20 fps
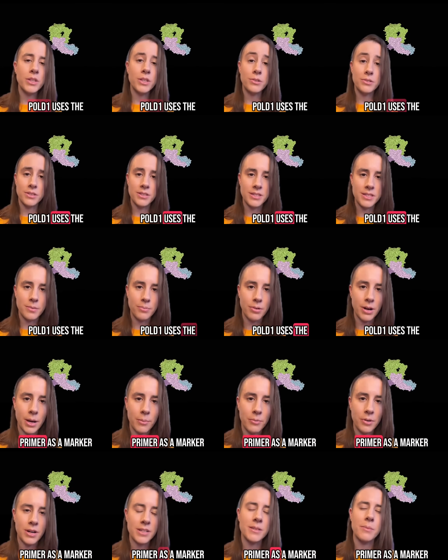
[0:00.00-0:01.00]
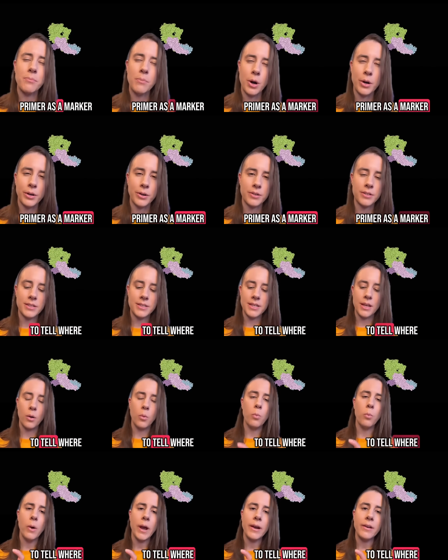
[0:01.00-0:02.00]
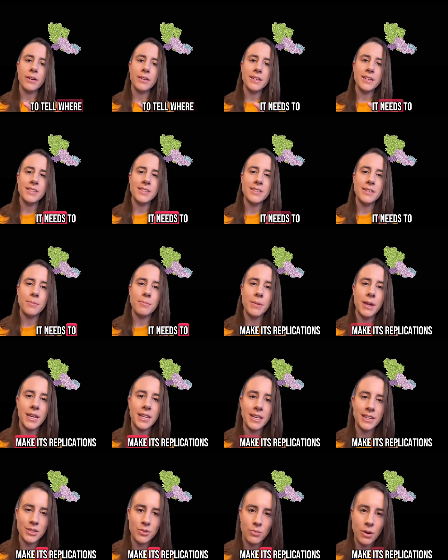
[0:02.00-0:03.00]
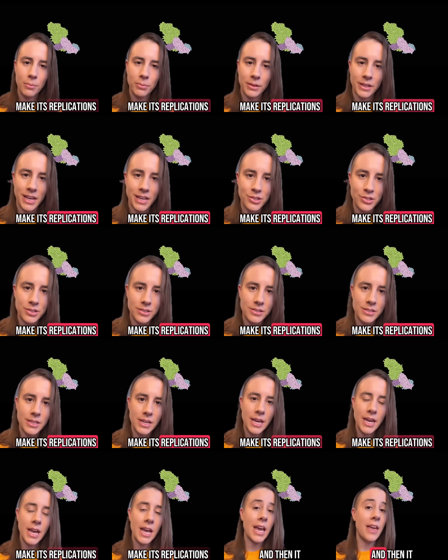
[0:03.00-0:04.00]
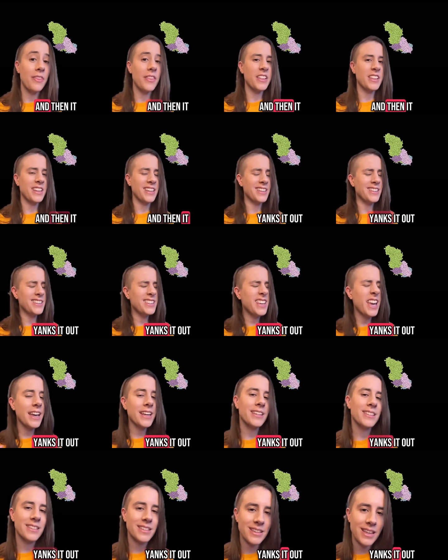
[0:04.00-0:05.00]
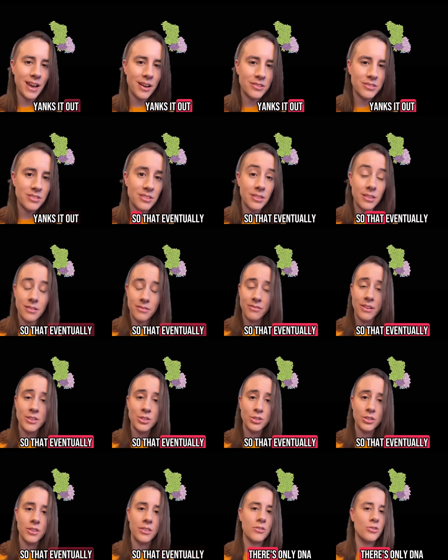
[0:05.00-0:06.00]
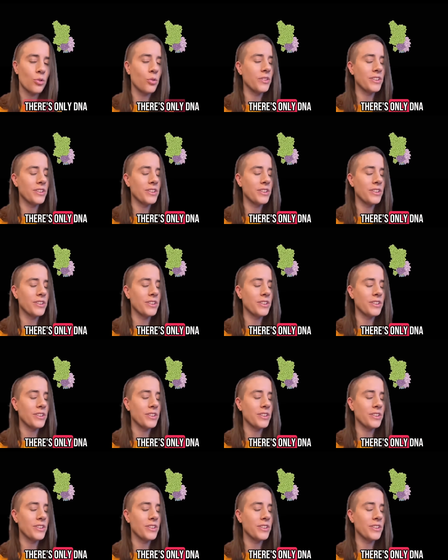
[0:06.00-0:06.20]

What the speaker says: uses the primer as a marker to tell where it needs to make its replications, and then it yanks it out so that eventually there's only